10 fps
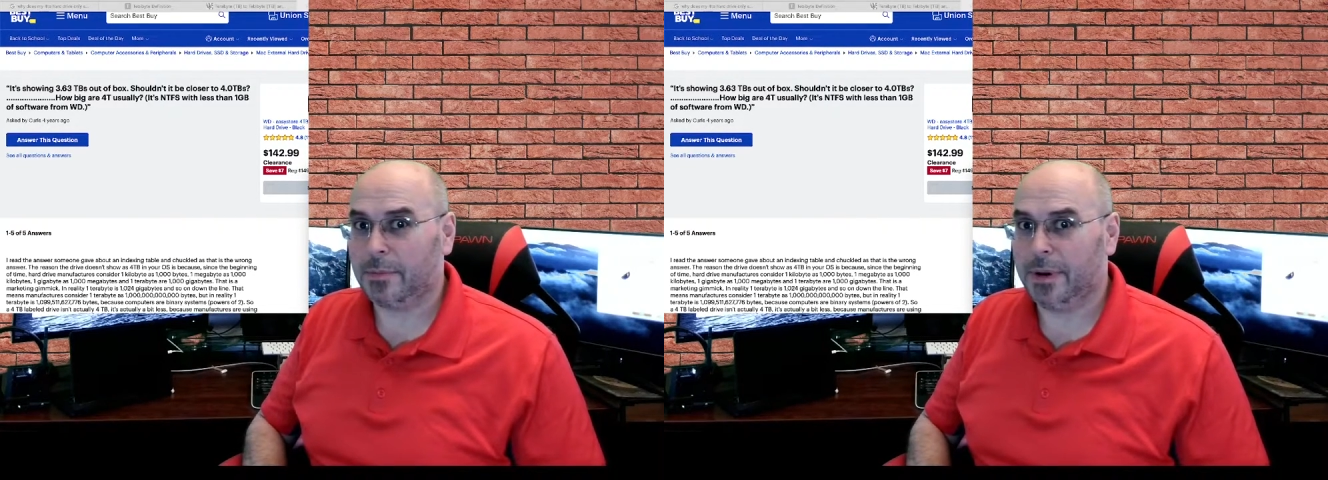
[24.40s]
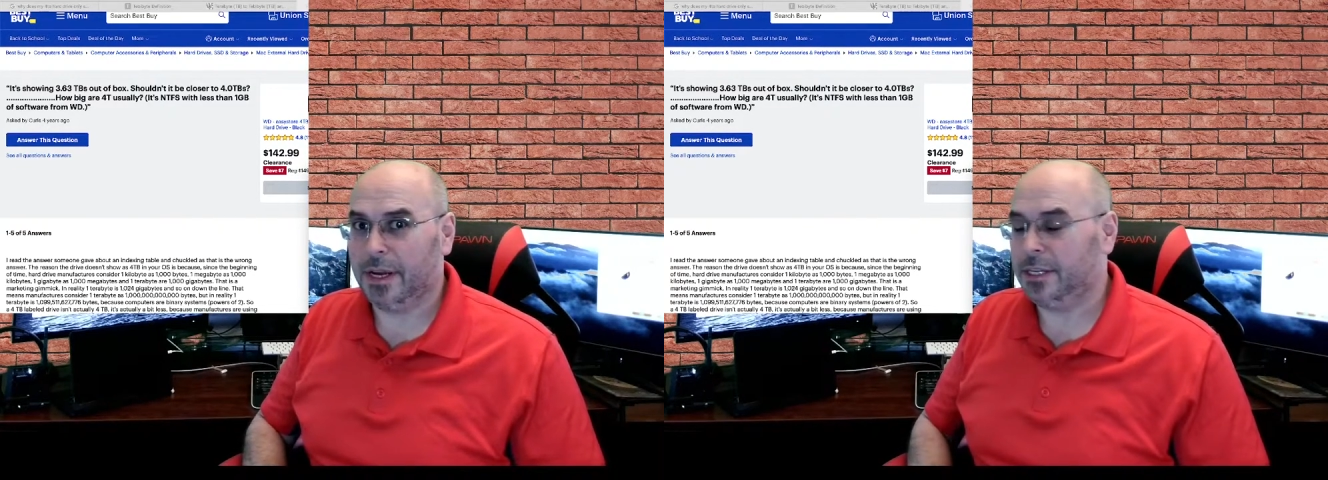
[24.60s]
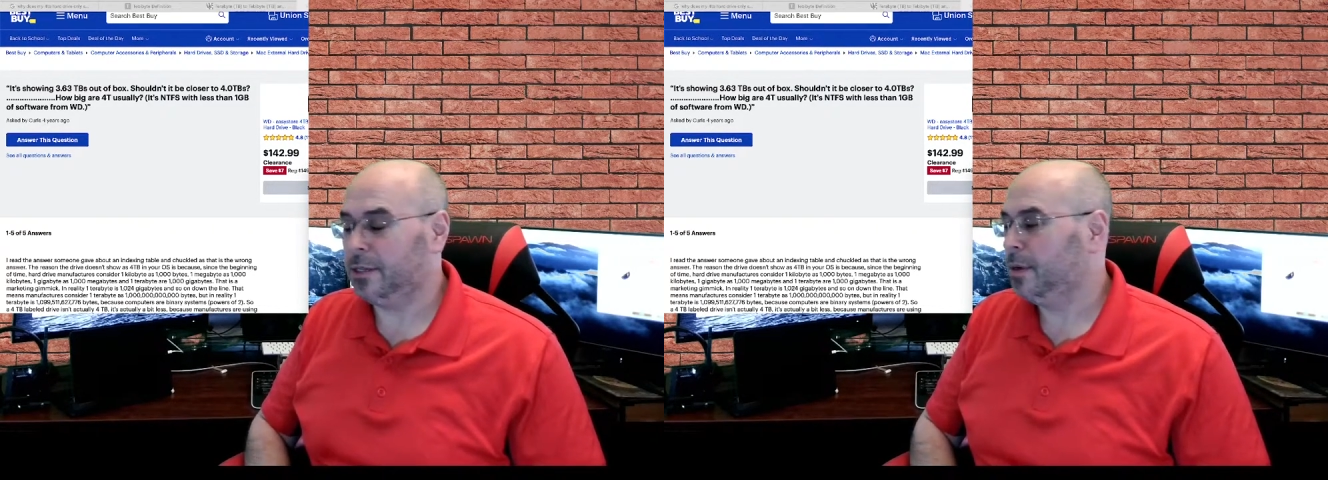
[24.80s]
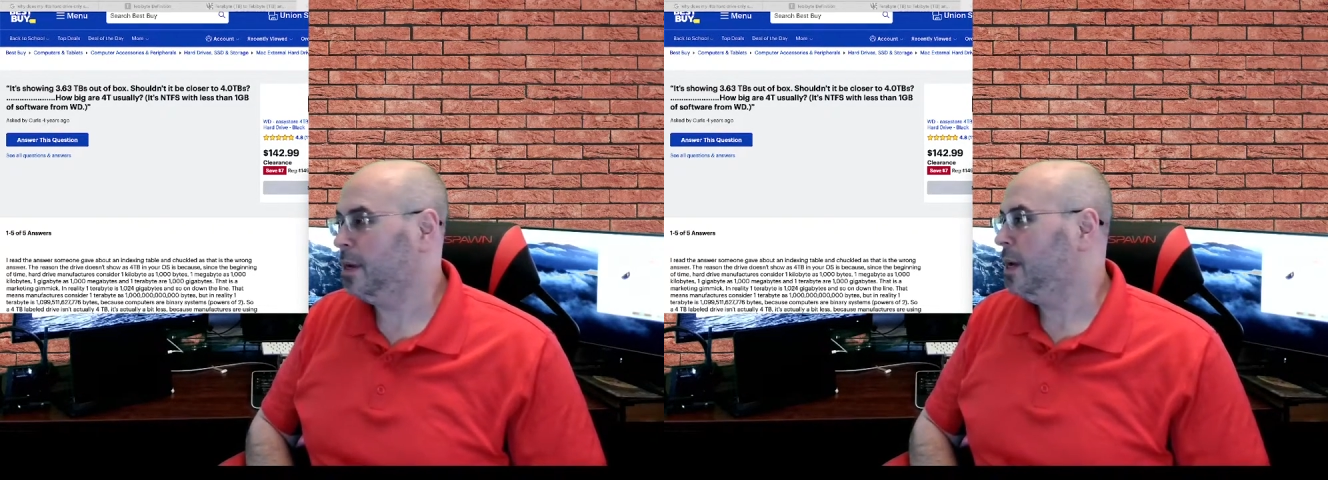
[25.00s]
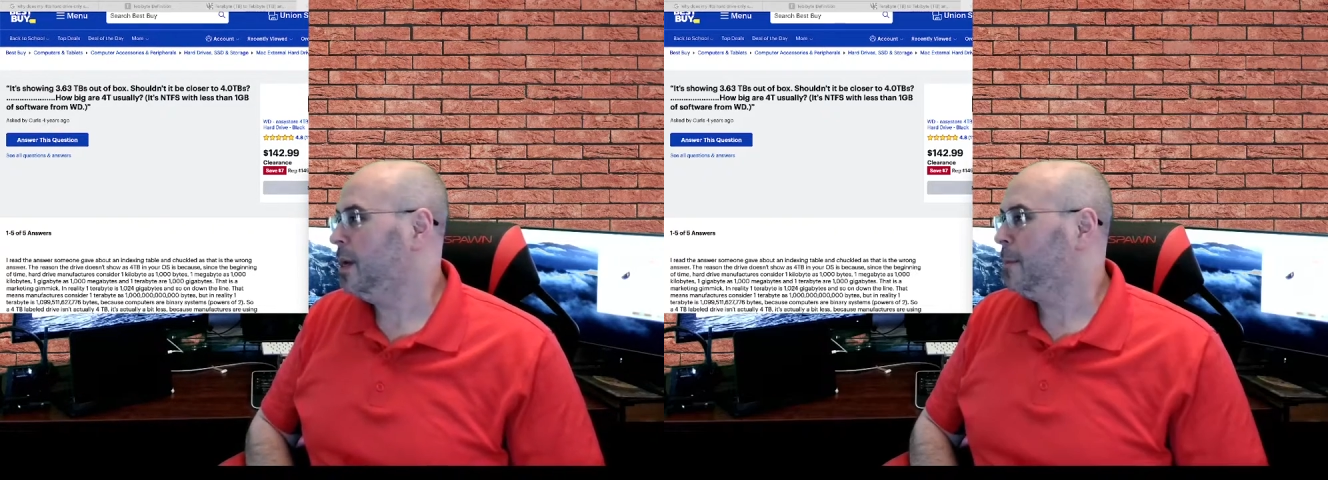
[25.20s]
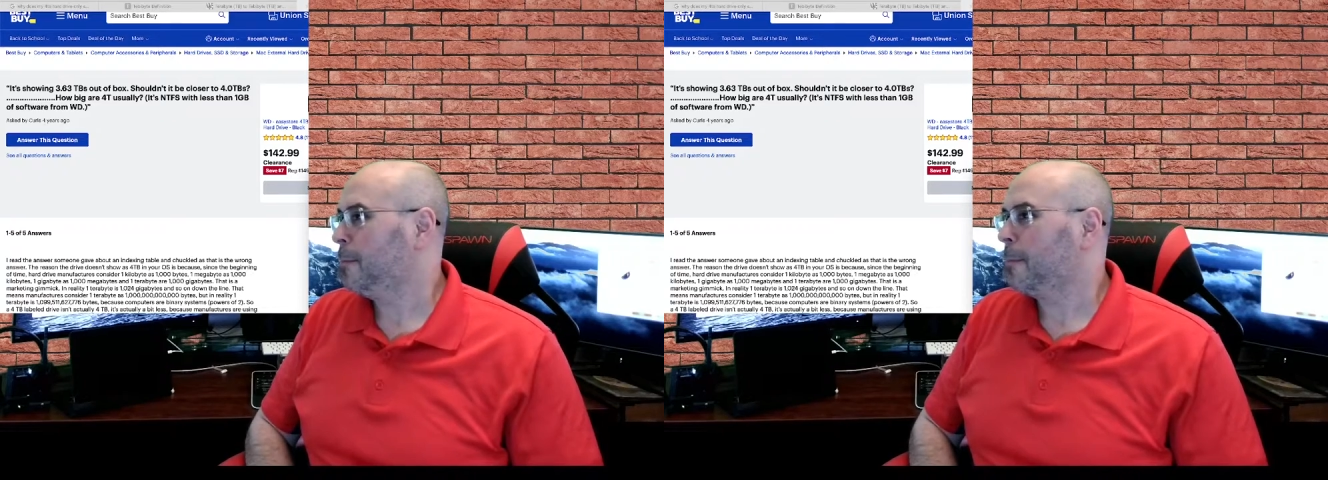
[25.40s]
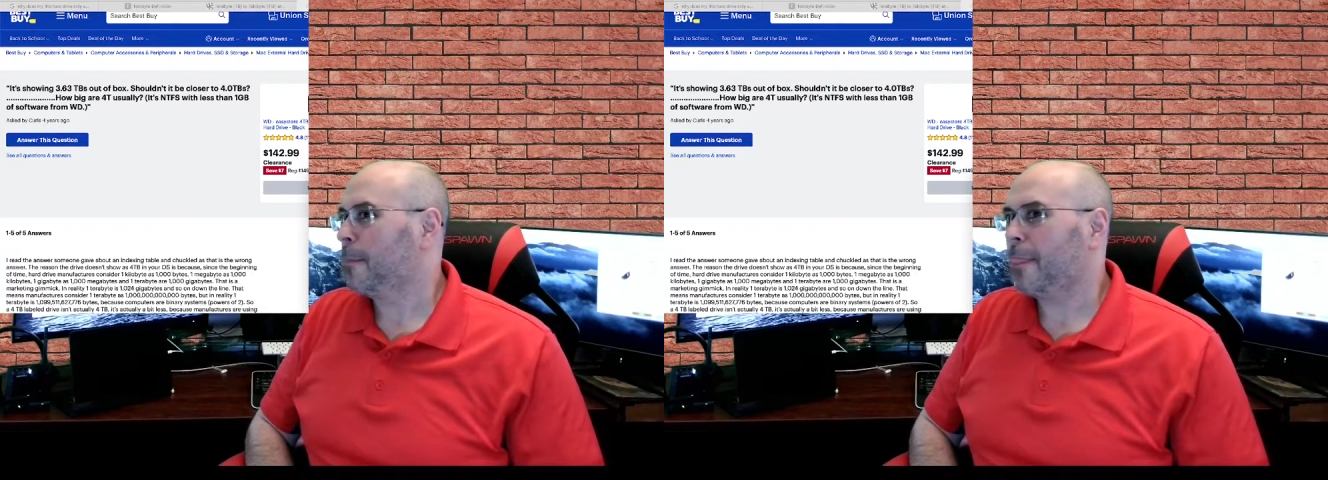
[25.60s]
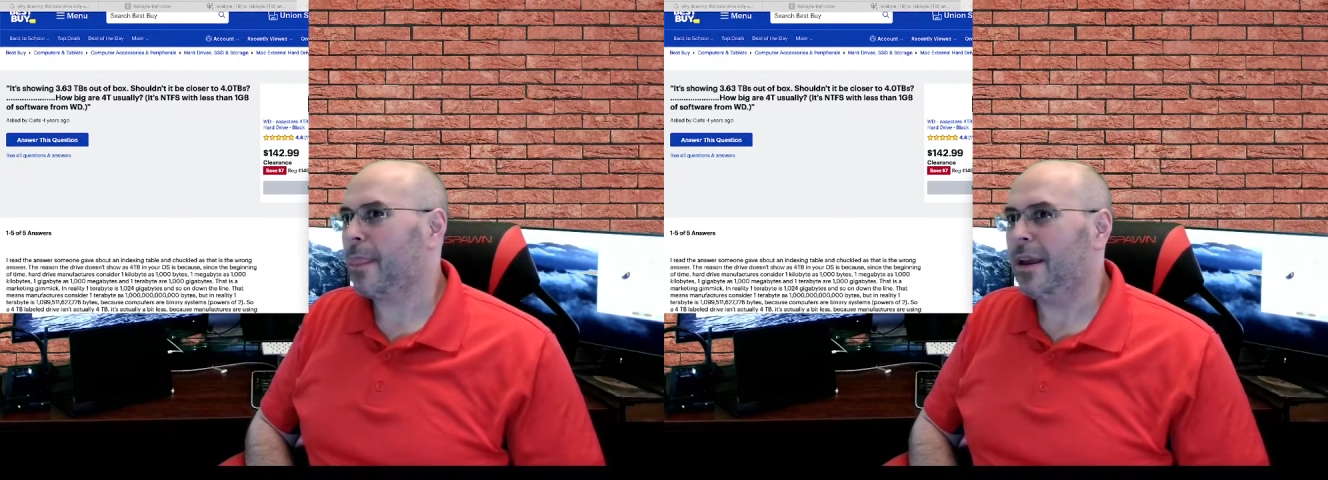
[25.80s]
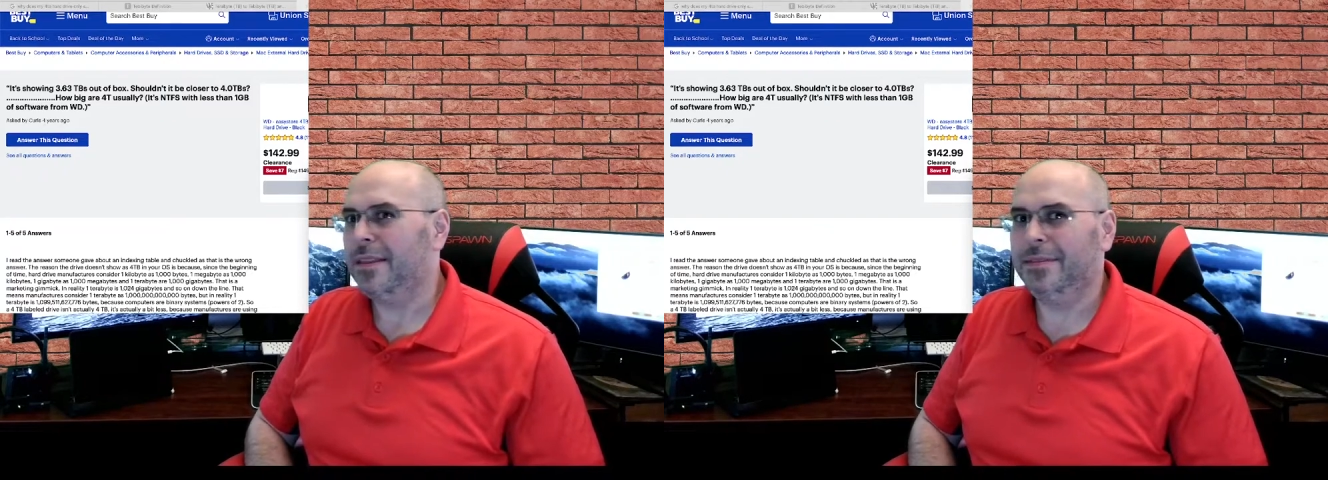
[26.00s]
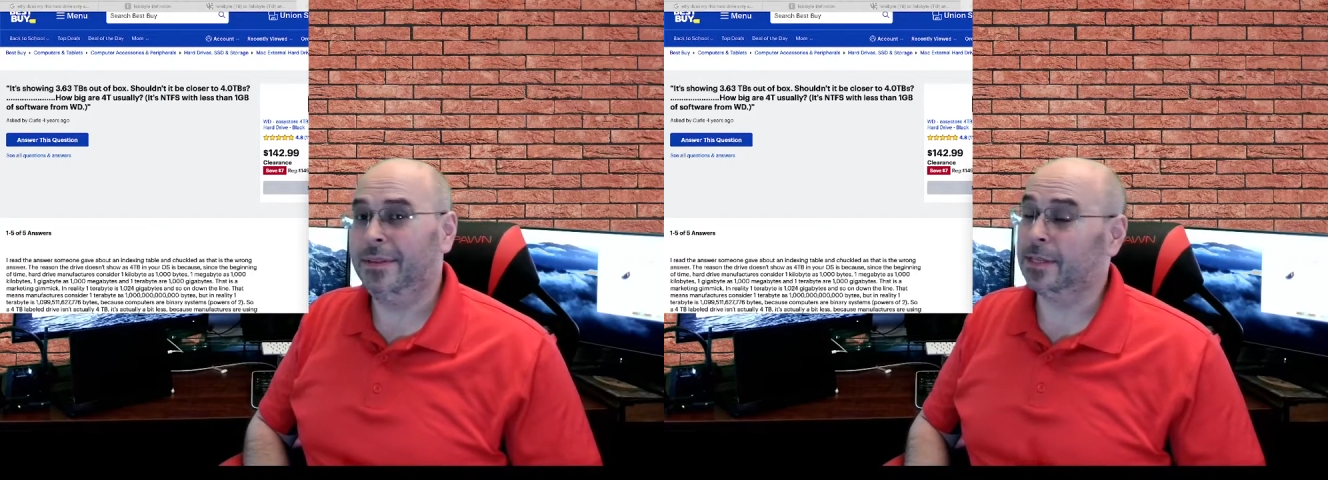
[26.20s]
page.
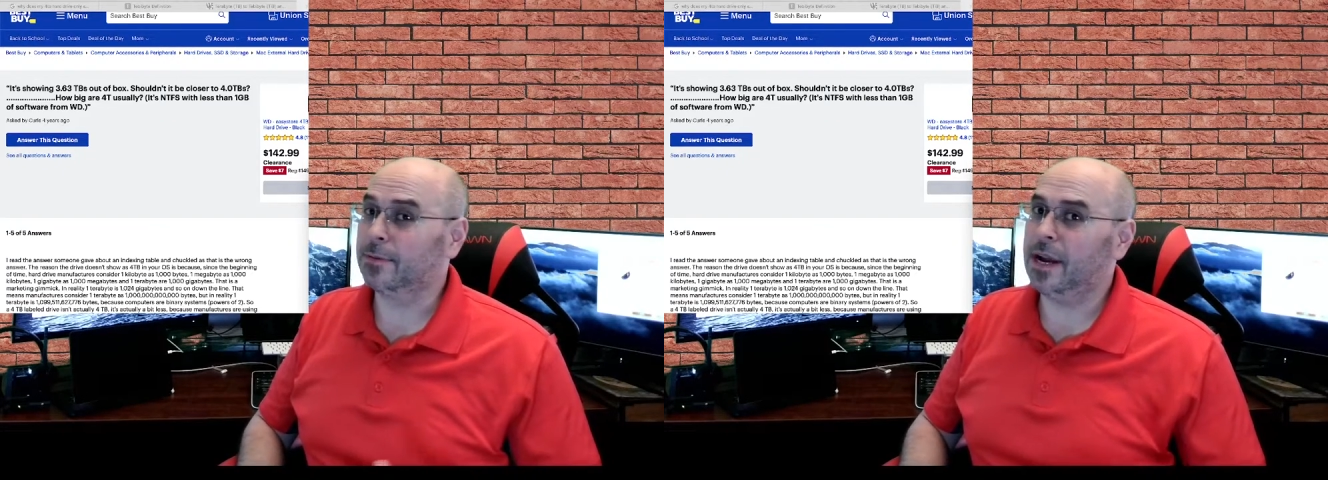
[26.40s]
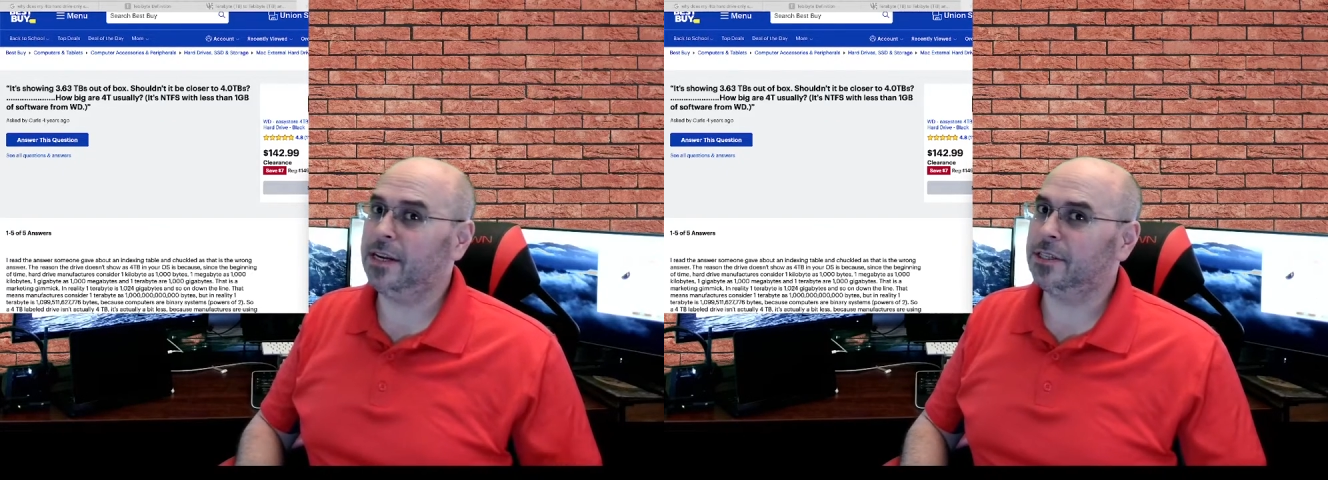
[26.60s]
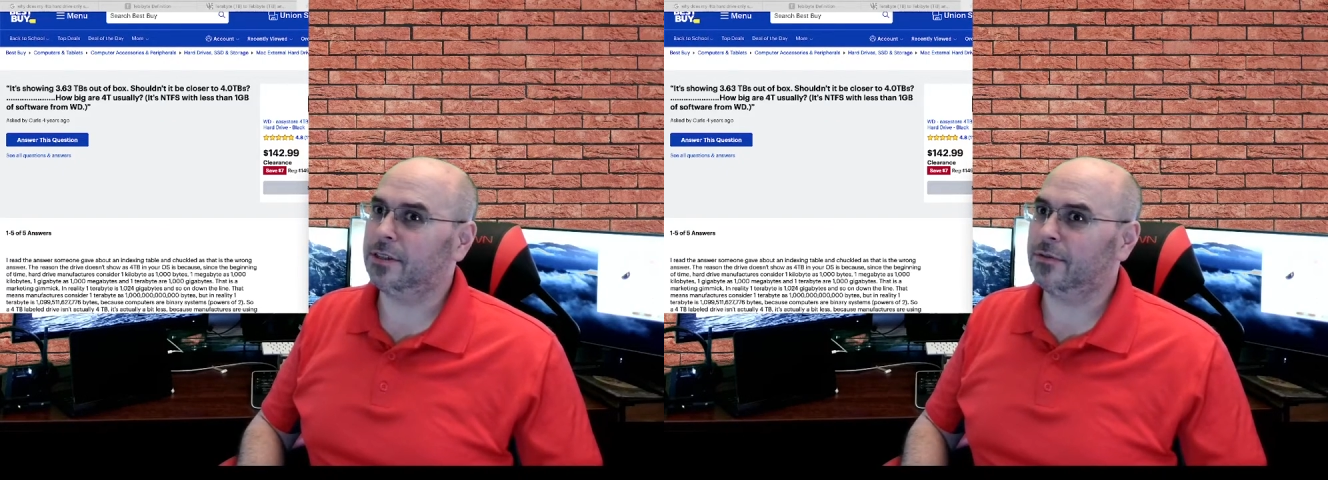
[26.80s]
This ranges,